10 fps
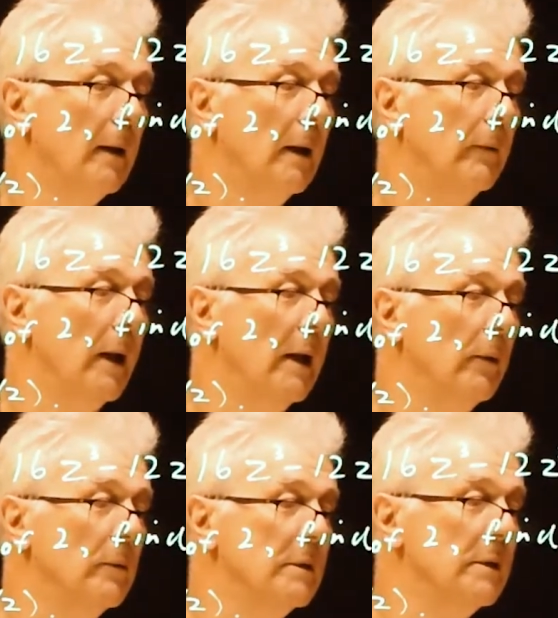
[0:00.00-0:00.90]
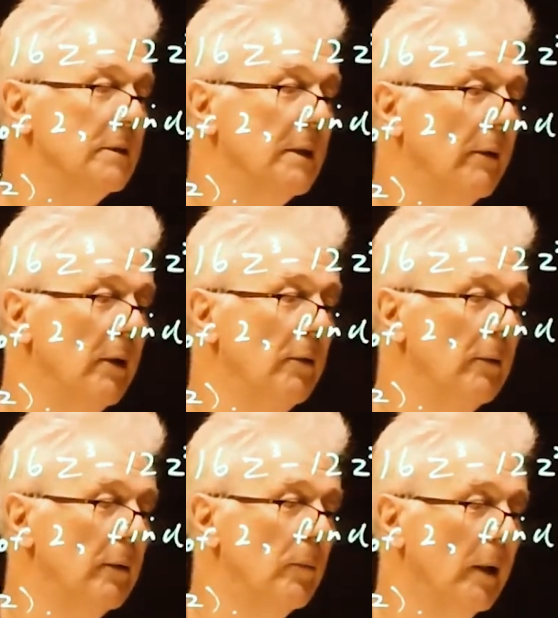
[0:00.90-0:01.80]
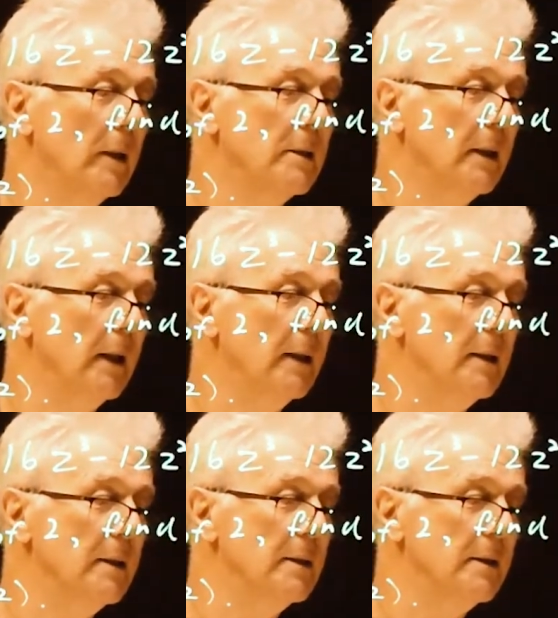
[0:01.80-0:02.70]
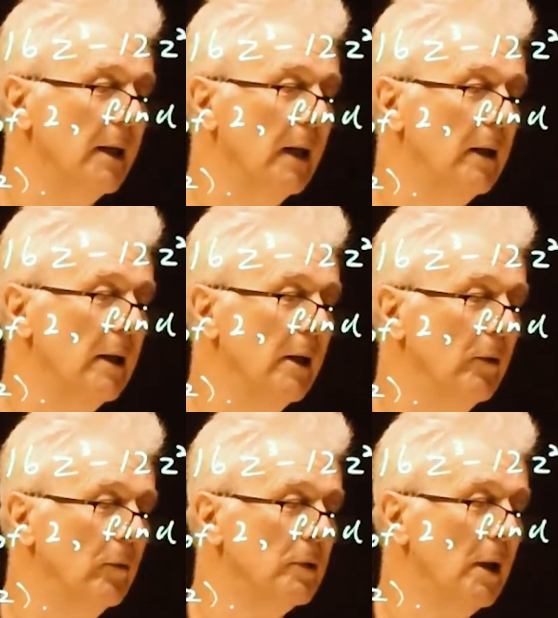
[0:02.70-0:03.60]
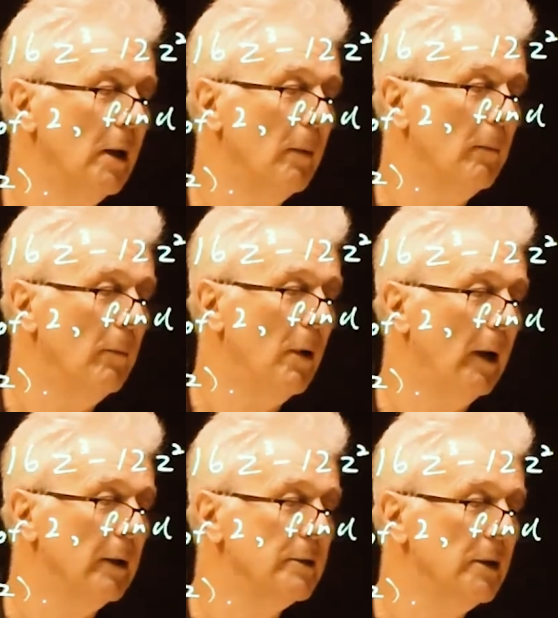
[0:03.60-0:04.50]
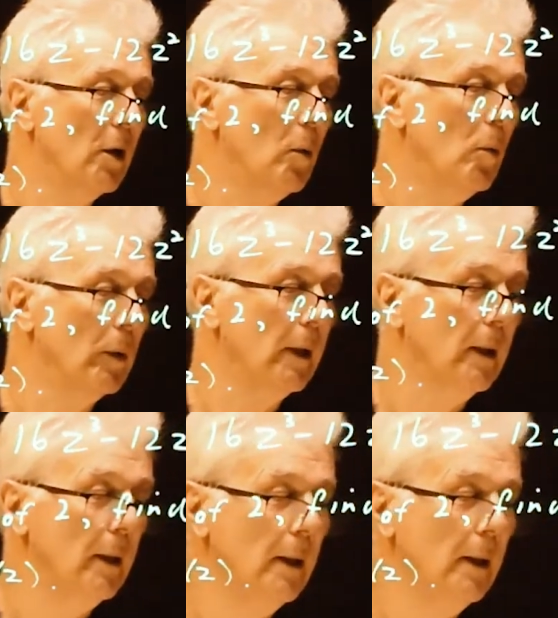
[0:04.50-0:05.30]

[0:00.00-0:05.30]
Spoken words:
Now when that equals 0, we can see that z equals minus a quarter.